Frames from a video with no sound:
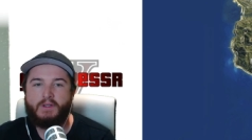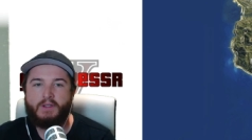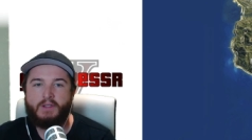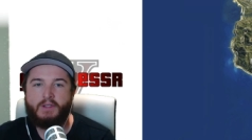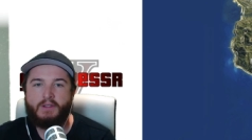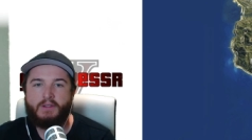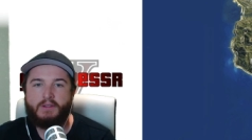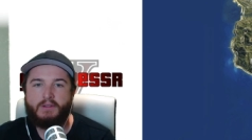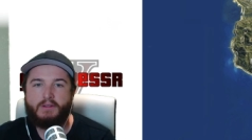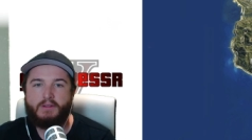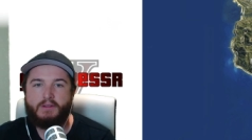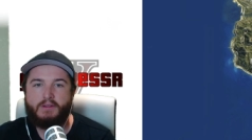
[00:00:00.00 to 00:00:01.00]

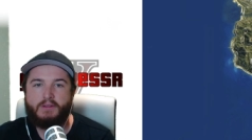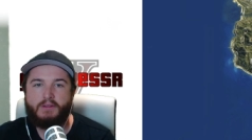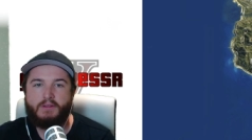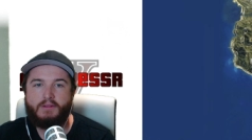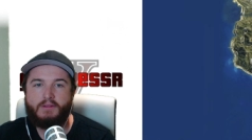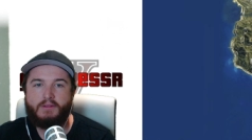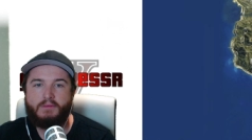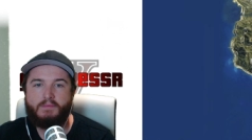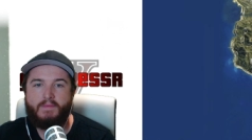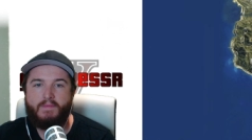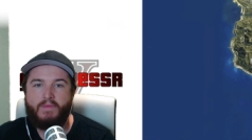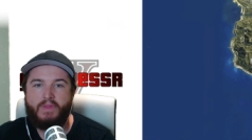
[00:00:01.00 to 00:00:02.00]
Um,
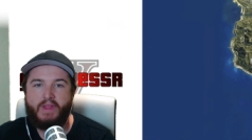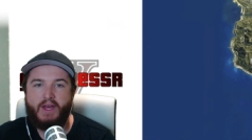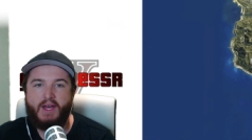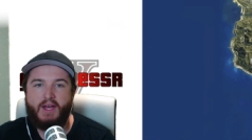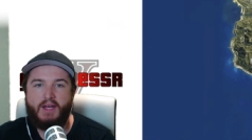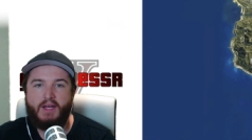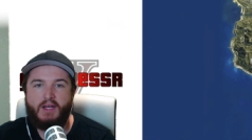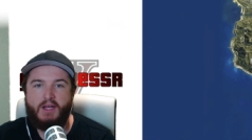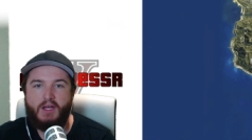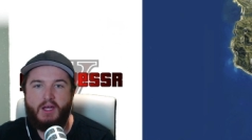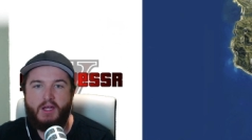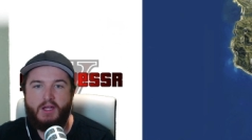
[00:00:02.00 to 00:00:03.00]

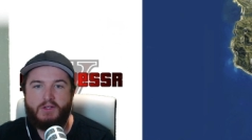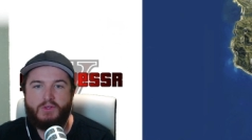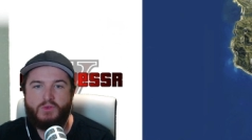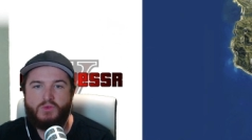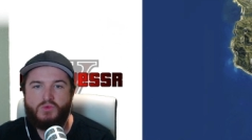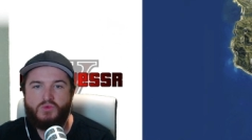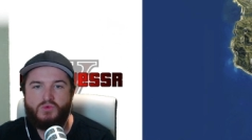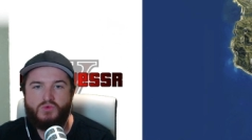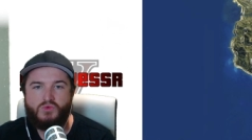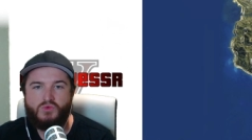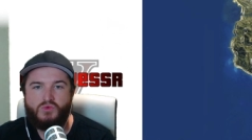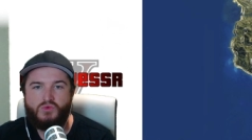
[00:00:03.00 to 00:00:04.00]
that...
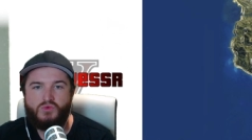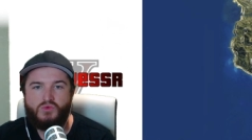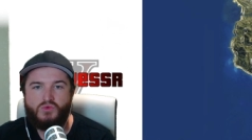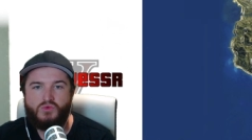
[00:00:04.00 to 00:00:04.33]
Ooh.